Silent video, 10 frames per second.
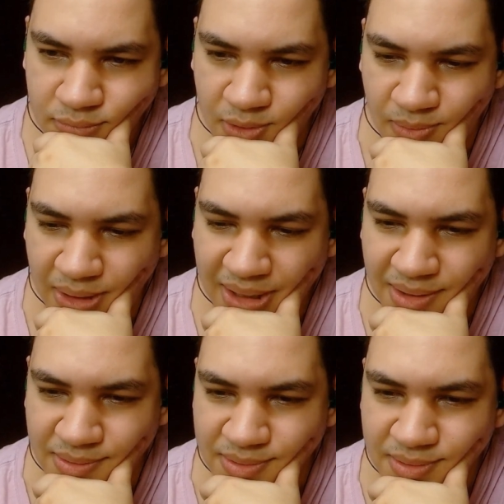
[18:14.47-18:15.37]

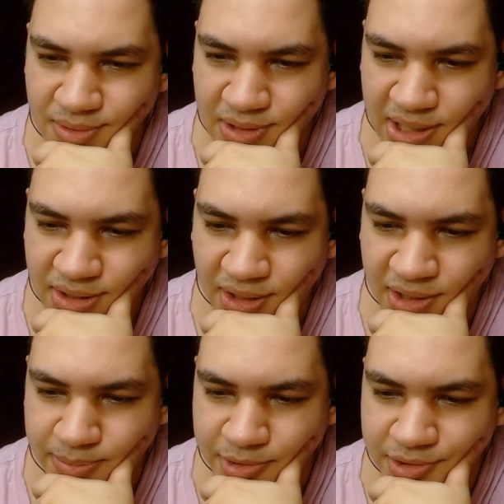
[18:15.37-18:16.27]
Wow, you got
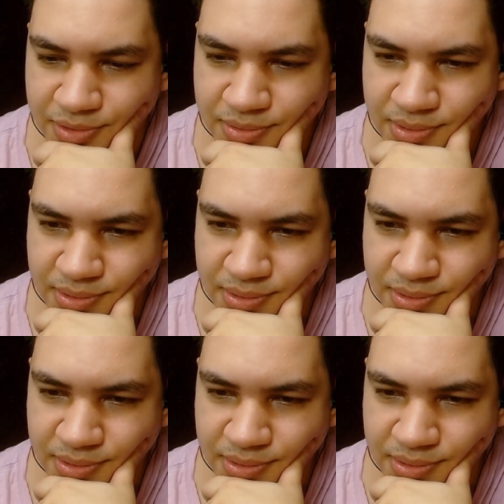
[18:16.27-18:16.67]
armor too?